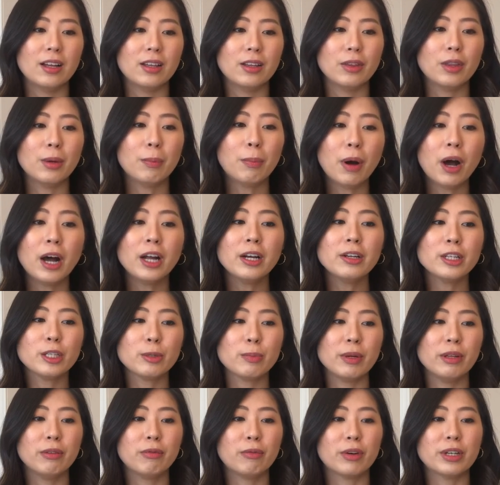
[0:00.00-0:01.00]
The
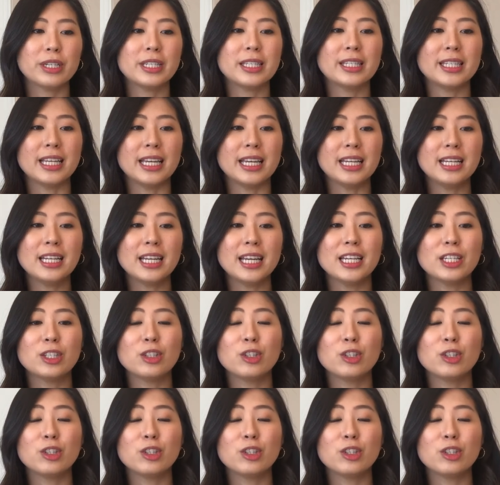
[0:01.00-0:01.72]
punishment for sin is